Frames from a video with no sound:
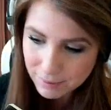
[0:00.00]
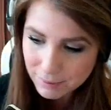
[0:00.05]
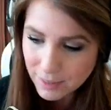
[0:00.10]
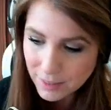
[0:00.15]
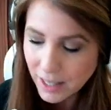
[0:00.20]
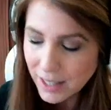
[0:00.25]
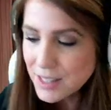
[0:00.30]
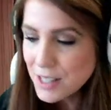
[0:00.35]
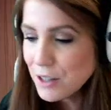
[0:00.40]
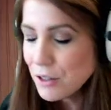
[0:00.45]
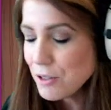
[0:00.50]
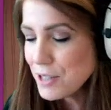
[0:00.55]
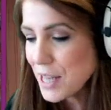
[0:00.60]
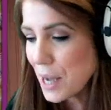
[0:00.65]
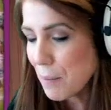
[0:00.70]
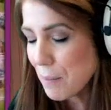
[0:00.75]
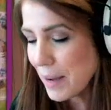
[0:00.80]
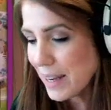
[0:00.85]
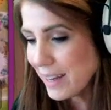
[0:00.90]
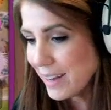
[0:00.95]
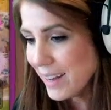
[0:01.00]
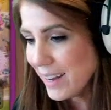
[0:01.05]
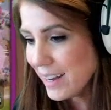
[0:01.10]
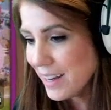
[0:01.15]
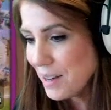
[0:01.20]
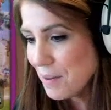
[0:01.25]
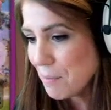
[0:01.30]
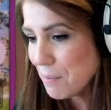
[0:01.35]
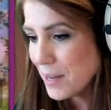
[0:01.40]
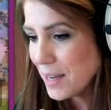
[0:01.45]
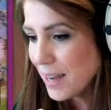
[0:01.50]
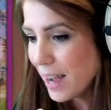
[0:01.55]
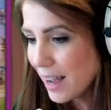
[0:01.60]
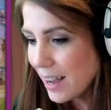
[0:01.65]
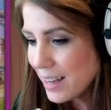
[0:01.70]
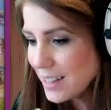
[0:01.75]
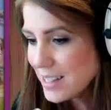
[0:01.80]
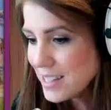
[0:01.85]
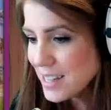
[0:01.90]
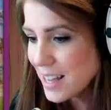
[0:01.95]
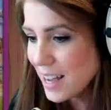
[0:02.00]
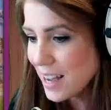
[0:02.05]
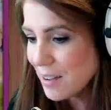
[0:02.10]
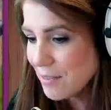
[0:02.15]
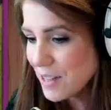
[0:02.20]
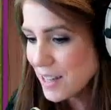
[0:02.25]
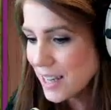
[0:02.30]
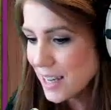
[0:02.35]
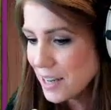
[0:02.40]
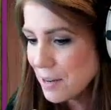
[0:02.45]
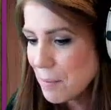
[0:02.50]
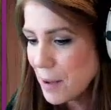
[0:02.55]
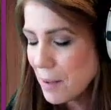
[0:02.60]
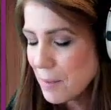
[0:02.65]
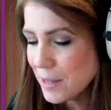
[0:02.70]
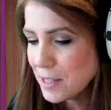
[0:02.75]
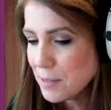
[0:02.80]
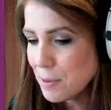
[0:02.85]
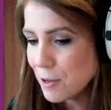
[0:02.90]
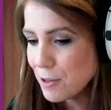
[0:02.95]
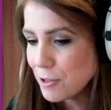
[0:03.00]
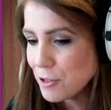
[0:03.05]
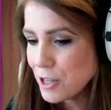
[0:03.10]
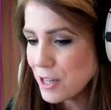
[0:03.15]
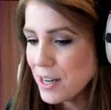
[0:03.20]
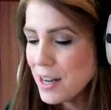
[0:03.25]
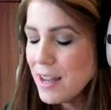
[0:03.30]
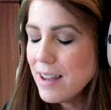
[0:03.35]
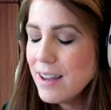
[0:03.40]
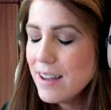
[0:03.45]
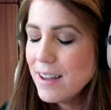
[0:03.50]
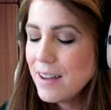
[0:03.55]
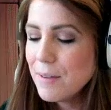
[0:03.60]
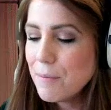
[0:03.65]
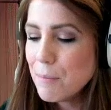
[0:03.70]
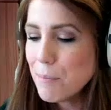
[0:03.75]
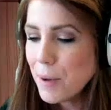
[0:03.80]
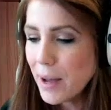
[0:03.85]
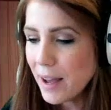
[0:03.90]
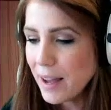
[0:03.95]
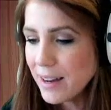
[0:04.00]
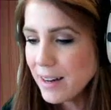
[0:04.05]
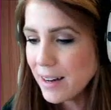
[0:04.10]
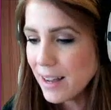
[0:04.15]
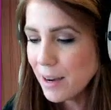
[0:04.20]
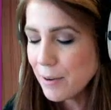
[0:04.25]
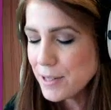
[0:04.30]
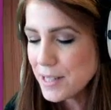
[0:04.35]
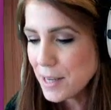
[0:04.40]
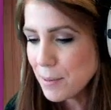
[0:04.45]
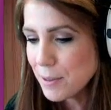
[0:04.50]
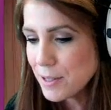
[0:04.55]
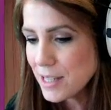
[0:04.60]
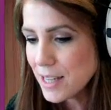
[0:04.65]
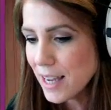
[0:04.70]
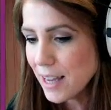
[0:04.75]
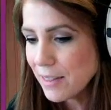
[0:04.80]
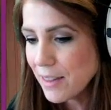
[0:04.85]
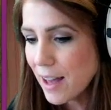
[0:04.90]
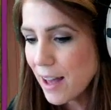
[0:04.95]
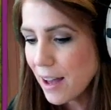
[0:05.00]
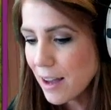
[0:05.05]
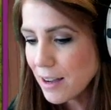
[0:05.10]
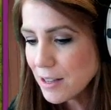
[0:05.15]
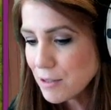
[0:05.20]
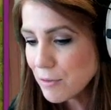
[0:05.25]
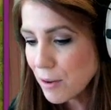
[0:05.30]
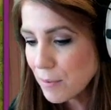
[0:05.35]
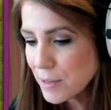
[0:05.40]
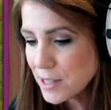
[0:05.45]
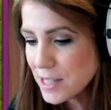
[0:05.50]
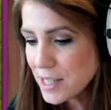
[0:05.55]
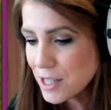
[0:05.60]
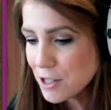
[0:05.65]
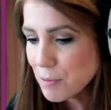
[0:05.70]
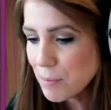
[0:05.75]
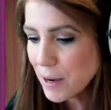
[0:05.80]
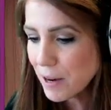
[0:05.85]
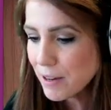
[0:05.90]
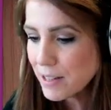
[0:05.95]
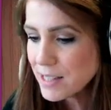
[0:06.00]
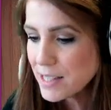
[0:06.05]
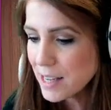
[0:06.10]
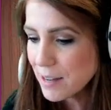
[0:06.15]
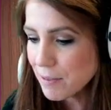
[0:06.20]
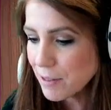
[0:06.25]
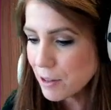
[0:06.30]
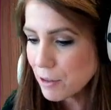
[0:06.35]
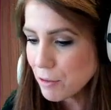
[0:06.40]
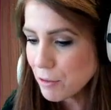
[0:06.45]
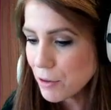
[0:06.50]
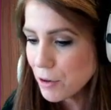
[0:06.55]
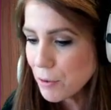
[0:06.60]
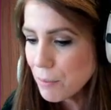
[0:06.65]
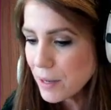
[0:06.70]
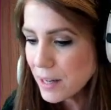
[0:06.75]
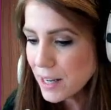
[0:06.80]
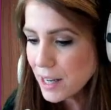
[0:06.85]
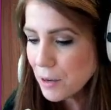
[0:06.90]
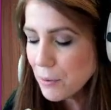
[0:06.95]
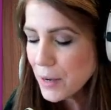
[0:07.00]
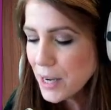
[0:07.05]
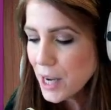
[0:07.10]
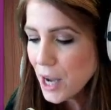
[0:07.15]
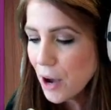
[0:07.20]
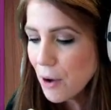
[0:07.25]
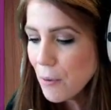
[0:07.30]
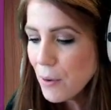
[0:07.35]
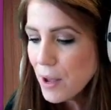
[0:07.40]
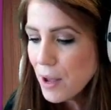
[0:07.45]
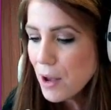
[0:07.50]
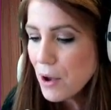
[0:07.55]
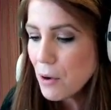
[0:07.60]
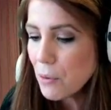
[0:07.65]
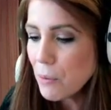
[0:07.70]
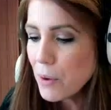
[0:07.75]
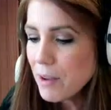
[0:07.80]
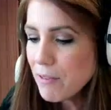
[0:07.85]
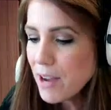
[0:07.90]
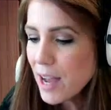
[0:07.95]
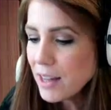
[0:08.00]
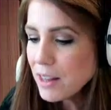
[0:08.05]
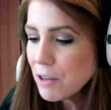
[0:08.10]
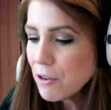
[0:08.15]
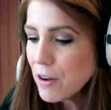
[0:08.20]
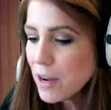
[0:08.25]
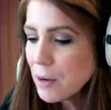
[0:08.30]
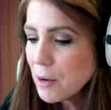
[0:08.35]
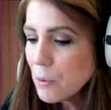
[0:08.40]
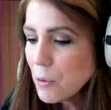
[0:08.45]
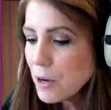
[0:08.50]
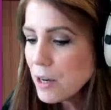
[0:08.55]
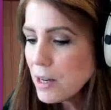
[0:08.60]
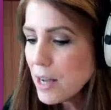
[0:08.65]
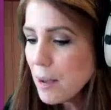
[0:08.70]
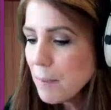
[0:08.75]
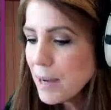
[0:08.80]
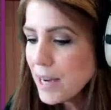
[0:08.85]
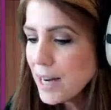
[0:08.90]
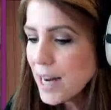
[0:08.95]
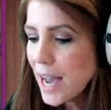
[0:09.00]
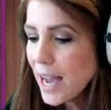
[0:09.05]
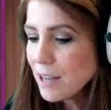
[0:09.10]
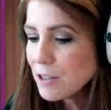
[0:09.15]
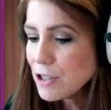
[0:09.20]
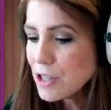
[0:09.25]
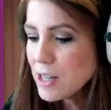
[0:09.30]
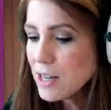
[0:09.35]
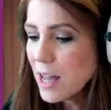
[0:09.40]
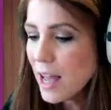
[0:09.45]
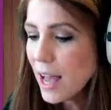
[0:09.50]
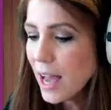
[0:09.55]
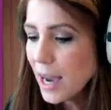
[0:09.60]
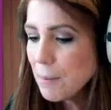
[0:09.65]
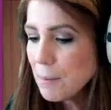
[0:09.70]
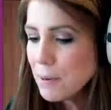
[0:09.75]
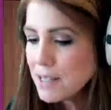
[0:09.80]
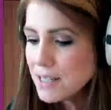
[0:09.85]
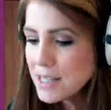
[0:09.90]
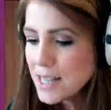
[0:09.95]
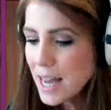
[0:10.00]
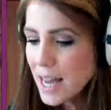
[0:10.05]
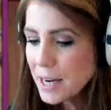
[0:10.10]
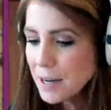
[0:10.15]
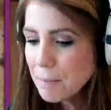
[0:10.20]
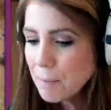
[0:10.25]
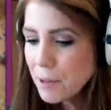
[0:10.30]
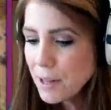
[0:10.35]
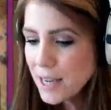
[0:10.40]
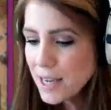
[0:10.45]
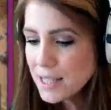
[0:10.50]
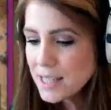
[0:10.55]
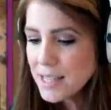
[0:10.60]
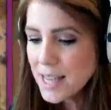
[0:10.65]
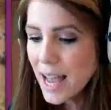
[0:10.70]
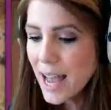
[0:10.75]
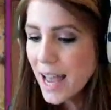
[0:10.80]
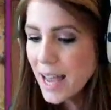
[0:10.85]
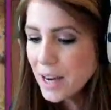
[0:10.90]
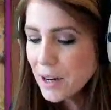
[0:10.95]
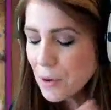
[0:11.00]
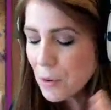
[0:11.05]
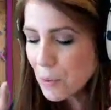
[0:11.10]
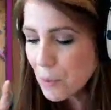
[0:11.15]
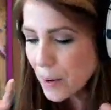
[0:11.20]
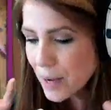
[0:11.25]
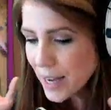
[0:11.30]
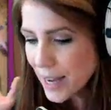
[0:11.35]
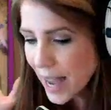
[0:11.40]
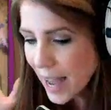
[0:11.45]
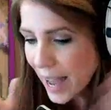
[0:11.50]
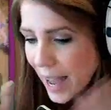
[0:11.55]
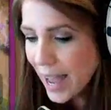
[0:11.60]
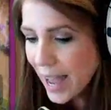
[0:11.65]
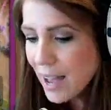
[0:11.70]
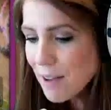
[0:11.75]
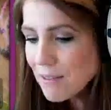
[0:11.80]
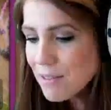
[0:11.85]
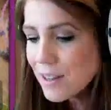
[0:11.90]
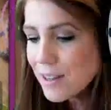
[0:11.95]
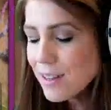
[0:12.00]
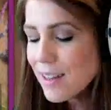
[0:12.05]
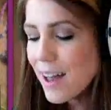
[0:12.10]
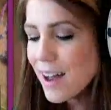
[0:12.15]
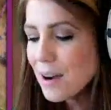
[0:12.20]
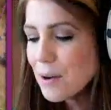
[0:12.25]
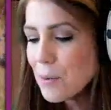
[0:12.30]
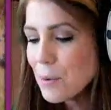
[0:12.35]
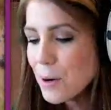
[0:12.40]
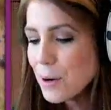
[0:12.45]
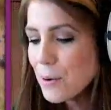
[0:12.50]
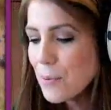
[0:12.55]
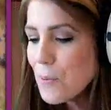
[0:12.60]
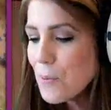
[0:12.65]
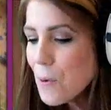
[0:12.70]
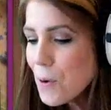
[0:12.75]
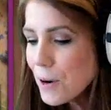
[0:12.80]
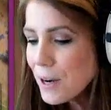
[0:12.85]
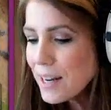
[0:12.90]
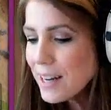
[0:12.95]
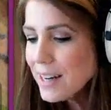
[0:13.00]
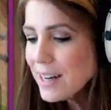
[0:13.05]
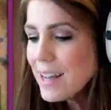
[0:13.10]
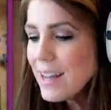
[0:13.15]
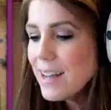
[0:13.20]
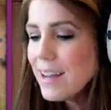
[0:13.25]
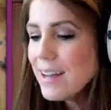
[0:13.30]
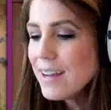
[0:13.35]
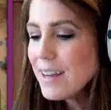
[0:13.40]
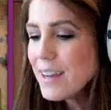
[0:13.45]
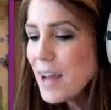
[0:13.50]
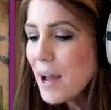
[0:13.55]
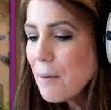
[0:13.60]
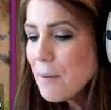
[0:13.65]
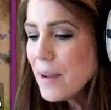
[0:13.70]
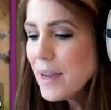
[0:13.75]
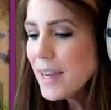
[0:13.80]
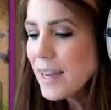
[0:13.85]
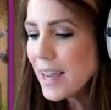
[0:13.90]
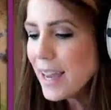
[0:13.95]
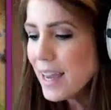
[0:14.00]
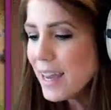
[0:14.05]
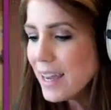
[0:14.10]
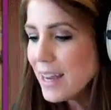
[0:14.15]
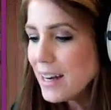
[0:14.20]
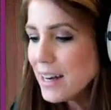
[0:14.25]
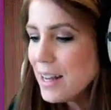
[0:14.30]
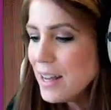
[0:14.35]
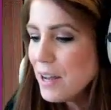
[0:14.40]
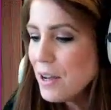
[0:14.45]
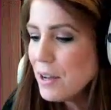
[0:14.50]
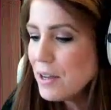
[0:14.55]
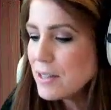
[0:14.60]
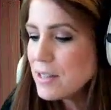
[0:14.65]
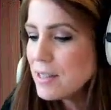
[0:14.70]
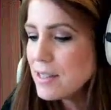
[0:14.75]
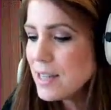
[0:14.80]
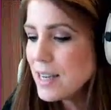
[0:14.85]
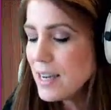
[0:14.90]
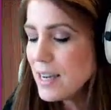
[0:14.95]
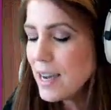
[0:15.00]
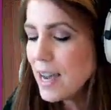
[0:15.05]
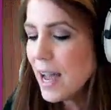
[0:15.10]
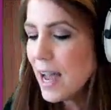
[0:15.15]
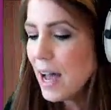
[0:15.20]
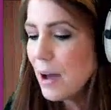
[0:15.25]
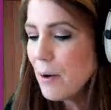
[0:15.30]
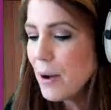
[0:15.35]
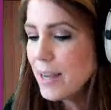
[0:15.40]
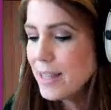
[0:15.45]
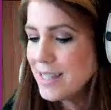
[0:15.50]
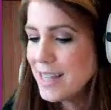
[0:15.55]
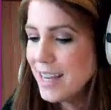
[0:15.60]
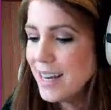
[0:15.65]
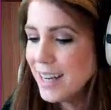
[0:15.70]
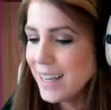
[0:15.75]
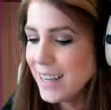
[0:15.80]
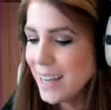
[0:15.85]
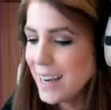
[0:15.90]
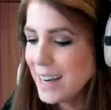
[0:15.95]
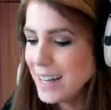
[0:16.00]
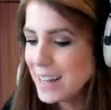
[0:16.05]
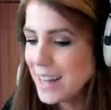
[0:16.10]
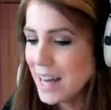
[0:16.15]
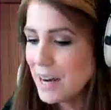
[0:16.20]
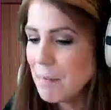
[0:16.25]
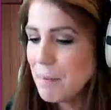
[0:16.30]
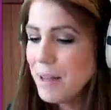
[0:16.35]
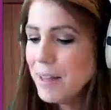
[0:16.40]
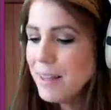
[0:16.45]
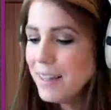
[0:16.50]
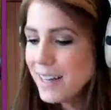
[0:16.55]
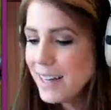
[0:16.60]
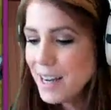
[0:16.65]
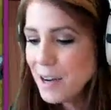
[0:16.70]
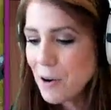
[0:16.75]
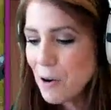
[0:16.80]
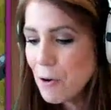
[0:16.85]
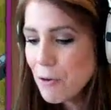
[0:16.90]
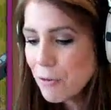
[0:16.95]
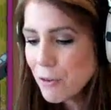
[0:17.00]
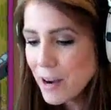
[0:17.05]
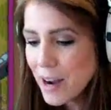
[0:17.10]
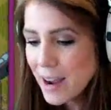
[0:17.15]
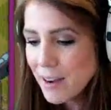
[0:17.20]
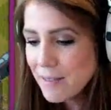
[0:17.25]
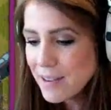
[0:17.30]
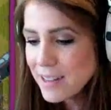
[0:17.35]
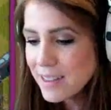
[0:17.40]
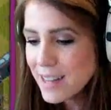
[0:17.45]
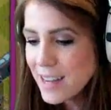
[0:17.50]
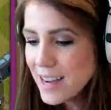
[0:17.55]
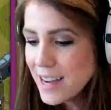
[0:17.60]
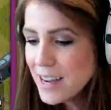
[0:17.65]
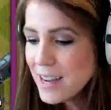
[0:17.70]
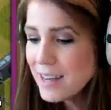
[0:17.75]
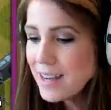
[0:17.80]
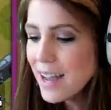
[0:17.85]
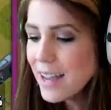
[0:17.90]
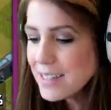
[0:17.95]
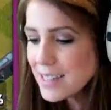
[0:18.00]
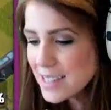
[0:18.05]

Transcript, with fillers: I did lose out my king because of the gigabomb explosion, but I was able to get the hogs from the siege barracks safely through. But here we go. We've got the Grand Warden coming in action. Hybrid is setting in place, and we have the Clockwork Warden coming in. See how I did at getting that ability over everything? Got